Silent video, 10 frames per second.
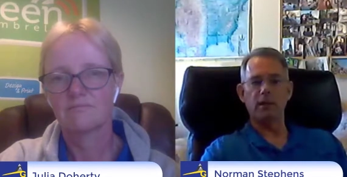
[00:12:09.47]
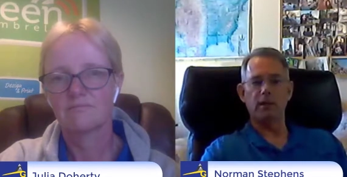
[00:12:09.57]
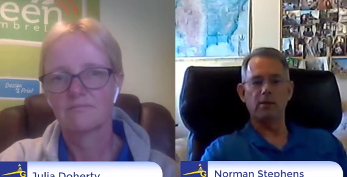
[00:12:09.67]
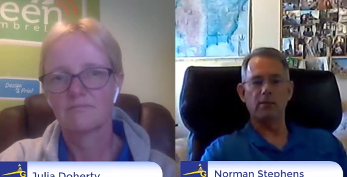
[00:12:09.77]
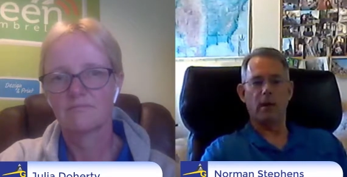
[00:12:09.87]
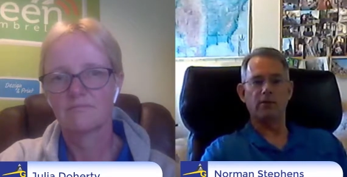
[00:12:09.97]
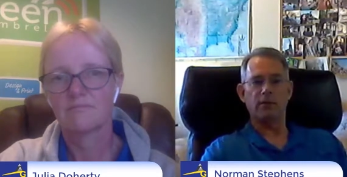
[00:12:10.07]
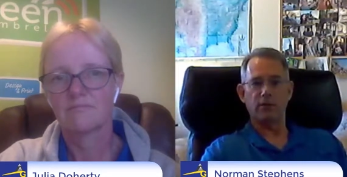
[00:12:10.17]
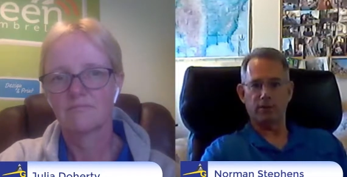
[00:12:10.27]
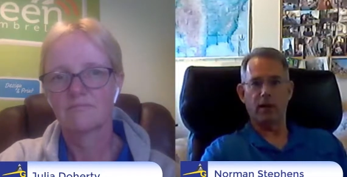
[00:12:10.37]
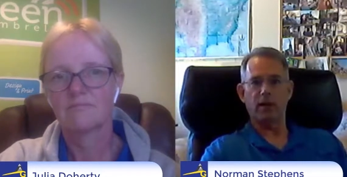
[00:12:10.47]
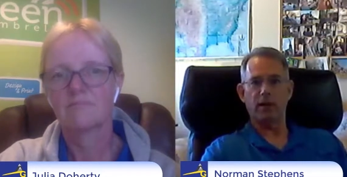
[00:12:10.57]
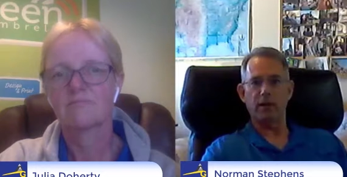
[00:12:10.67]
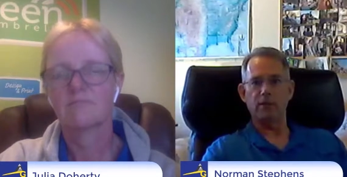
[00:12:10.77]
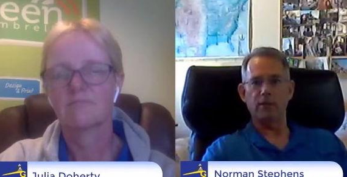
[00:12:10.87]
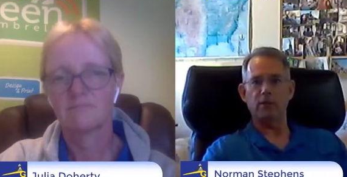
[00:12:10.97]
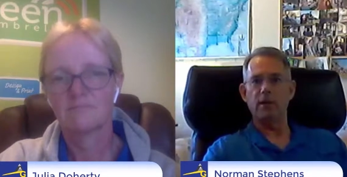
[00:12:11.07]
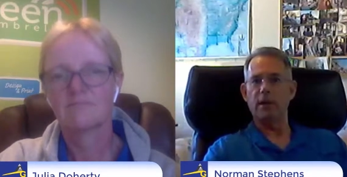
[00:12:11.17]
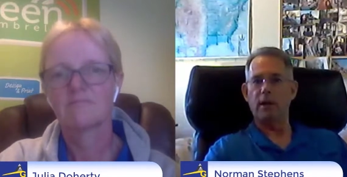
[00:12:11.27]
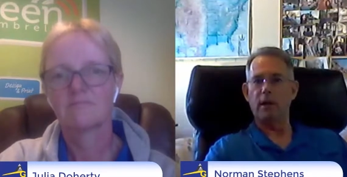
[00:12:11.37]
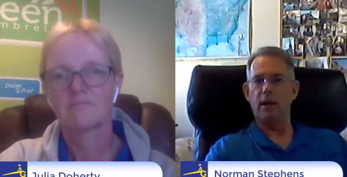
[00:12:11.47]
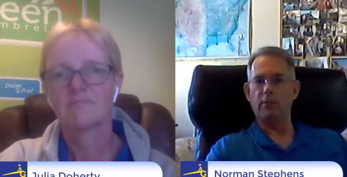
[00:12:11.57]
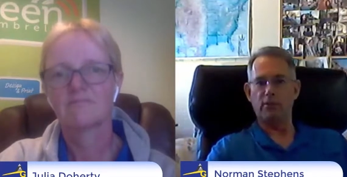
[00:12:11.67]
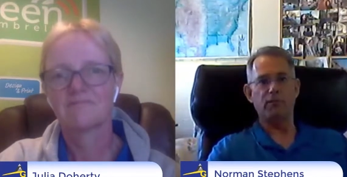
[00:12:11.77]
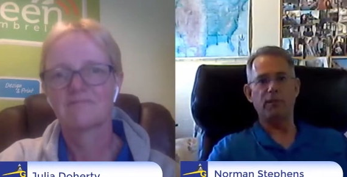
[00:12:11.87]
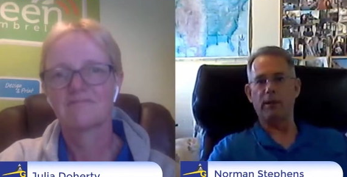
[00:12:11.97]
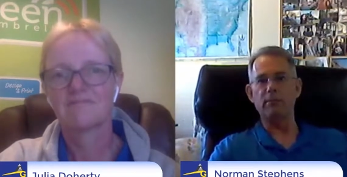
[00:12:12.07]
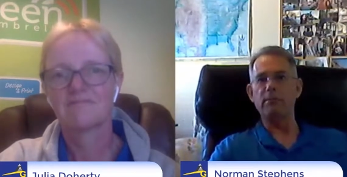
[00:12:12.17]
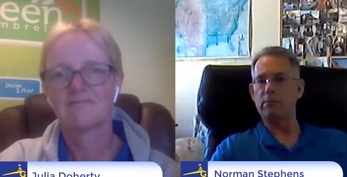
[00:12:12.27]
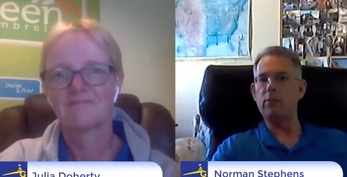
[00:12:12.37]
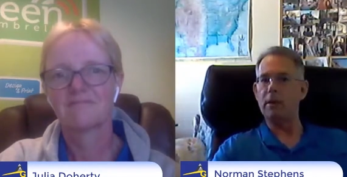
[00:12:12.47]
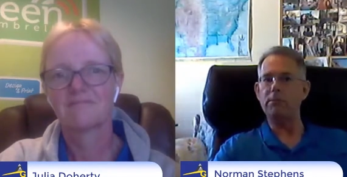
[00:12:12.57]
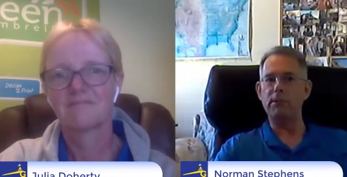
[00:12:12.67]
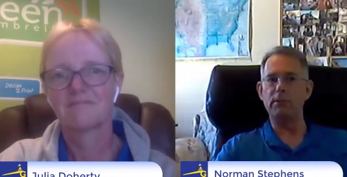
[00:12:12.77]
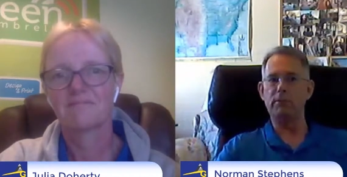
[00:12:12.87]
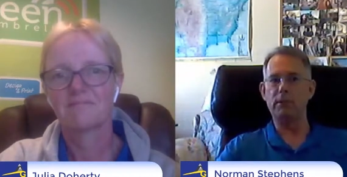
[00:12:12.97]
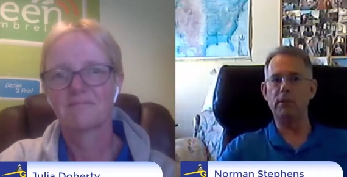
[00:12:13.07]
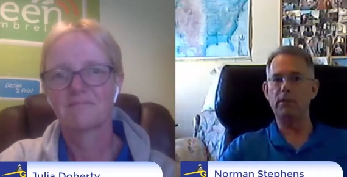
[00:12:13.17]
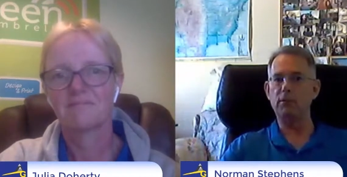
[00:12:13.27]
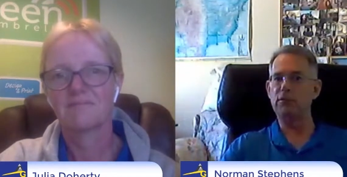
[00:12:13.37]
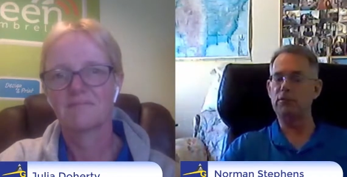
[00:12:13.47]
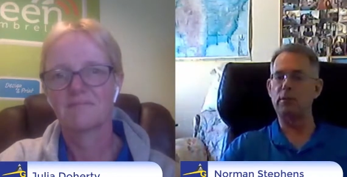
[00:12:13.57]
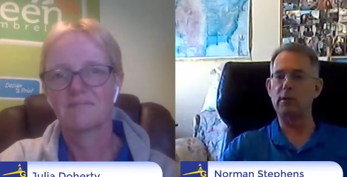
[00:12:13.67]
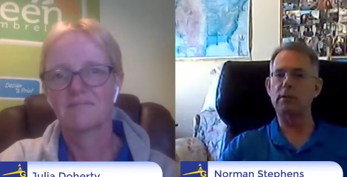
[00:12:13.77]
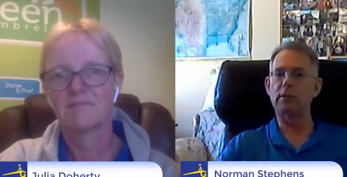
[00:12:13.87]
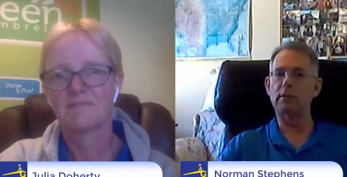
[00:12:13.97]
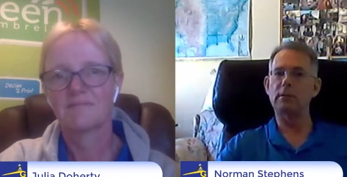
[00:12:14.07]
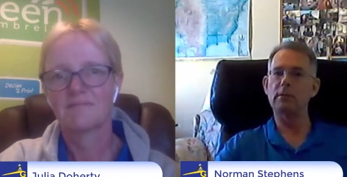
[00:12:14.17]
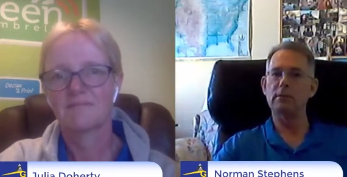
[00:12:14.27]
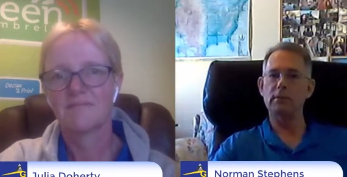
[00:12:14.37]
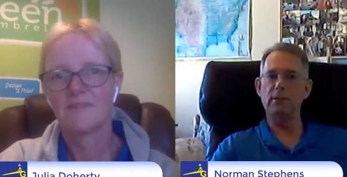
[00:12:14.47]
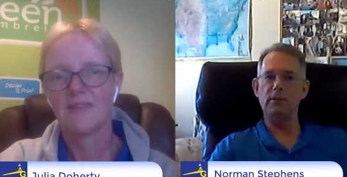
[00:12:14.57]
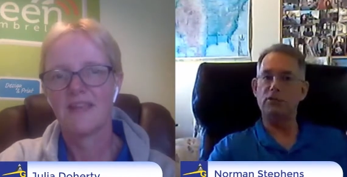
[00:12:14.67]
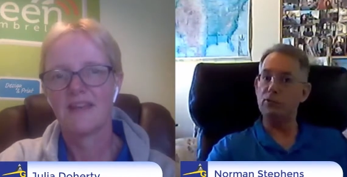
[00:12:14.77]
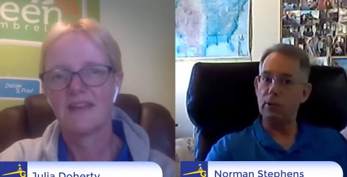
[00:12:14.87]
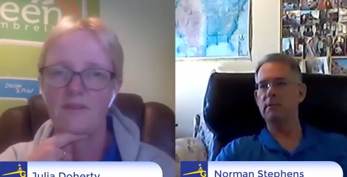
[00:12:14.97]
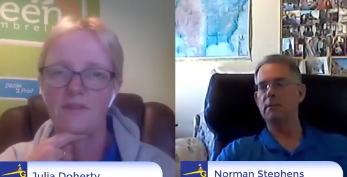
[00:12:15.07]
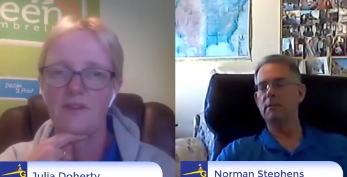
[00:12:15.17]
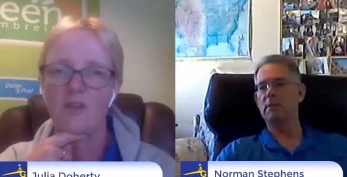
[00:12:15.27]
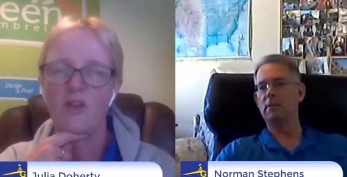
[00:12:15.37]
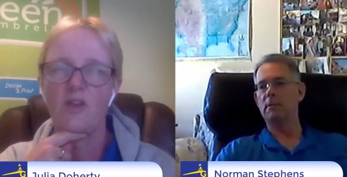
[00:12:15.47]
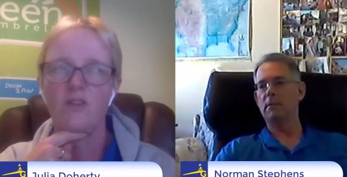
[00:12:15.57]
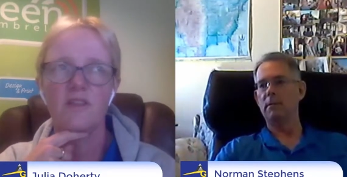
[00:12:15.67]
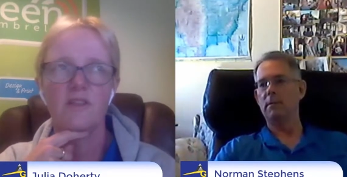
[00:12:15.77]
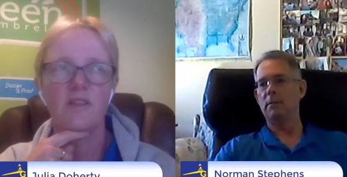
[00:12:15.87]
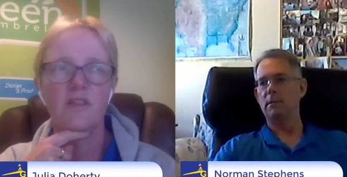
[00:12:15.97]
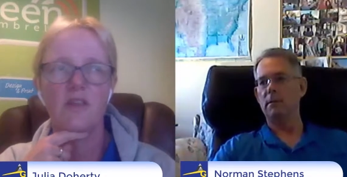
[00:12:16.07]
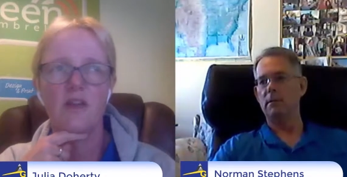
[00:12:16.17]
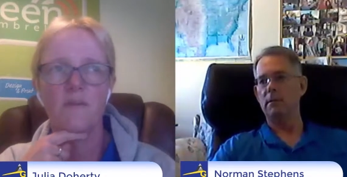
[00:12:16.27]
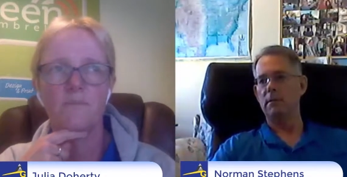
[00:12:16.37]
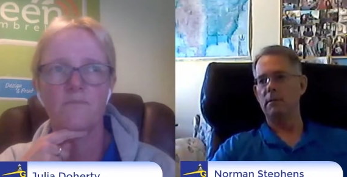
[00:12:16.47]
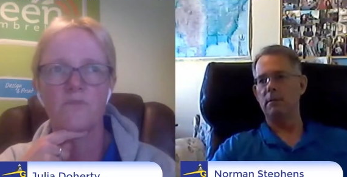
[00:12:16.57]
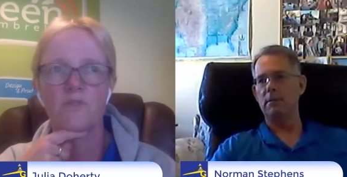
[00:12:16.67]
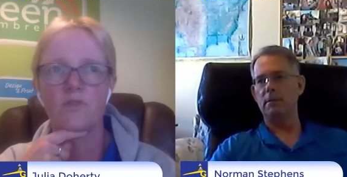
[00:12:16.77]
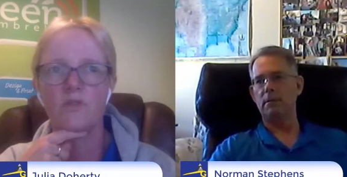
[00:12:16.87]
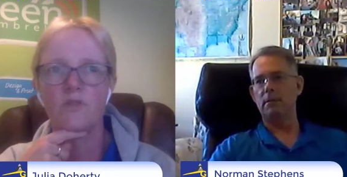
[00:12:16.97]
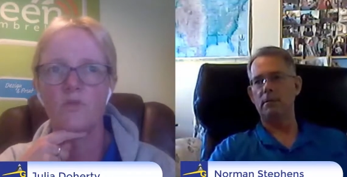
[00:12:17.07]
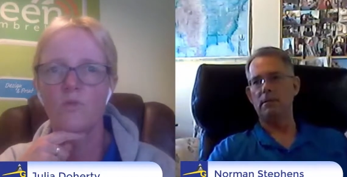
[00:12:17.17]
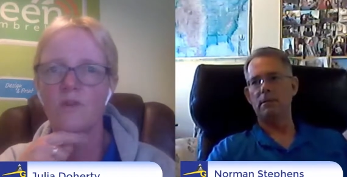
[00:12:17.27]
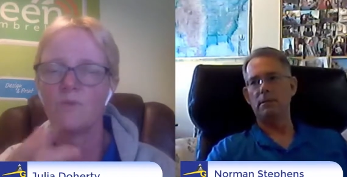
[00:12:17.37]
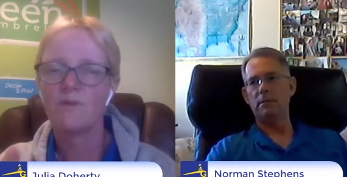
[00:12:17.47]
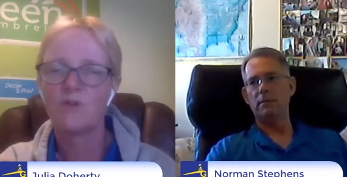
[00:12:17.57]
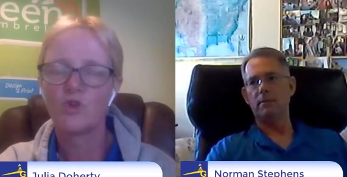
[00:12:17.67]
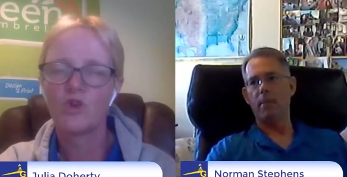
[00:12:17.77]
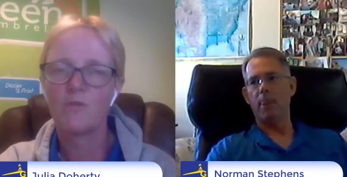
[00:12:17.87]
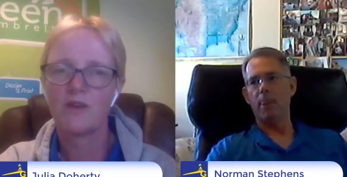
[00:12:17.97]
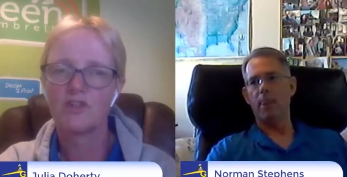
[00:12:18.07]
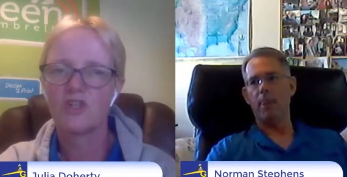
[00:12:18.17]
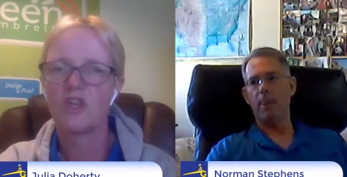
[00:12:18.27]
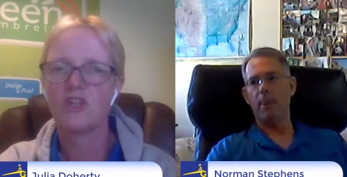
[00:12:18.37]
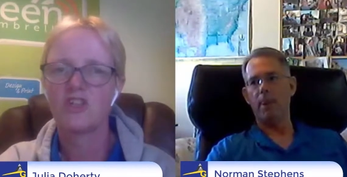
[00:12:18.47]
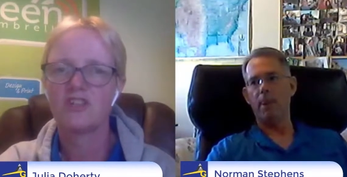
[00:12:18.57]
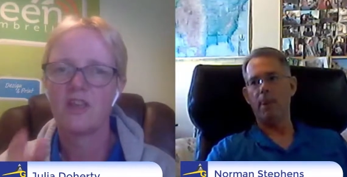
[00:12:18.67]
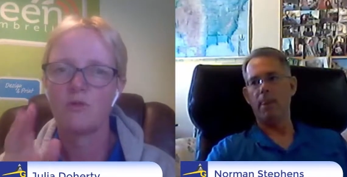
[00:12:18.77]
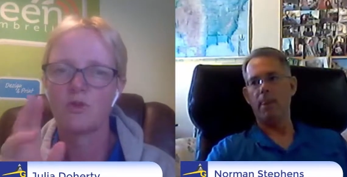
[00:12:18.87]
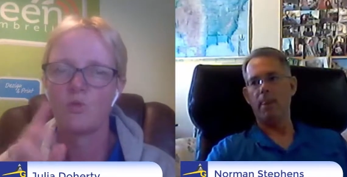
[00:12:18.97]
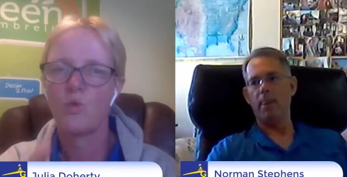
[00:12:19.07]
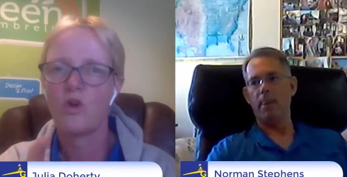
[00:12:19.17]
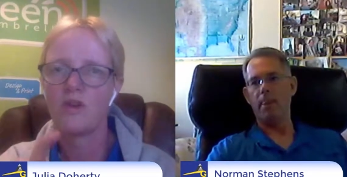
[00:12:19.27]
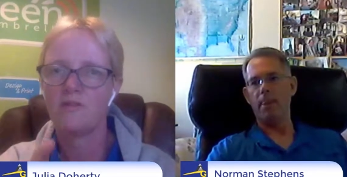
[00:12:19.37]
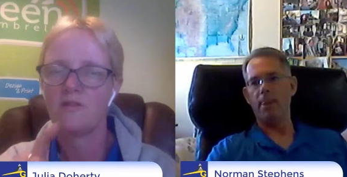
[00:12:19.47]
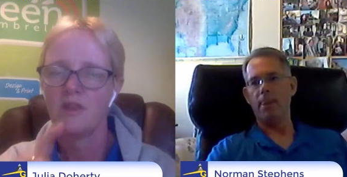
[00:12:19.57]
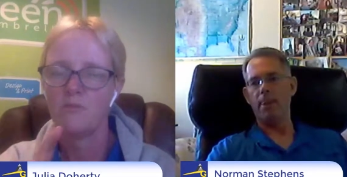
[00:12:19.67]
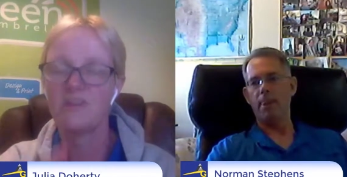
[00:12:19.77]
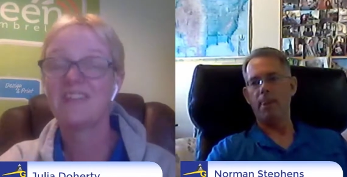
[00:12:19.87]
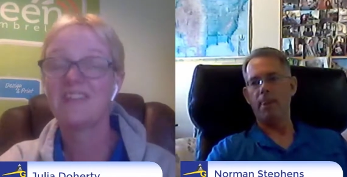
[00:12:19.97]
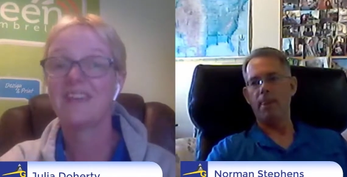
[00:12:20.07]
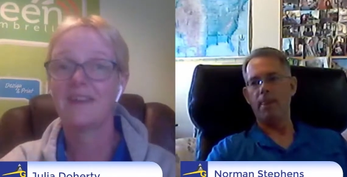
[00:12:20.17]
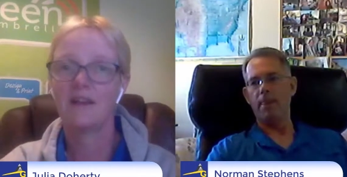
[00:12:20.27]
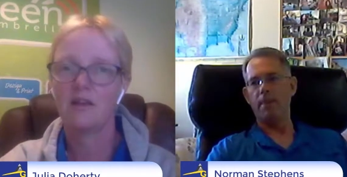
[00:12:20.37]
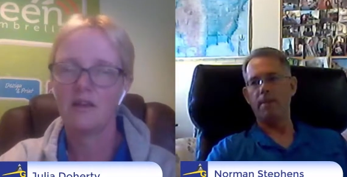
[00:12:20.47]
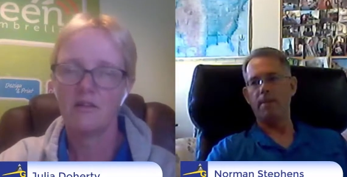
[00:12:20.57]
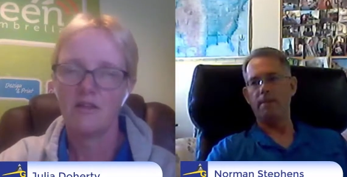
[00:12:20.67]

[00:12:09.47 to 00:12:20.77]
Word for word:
Speaker 1: in Roncesvalles, uh, which I found quite beautiful and historical. Driving.
Speaker 2: Yeah, I think the, um, the when, when we talk about churches, there was one particular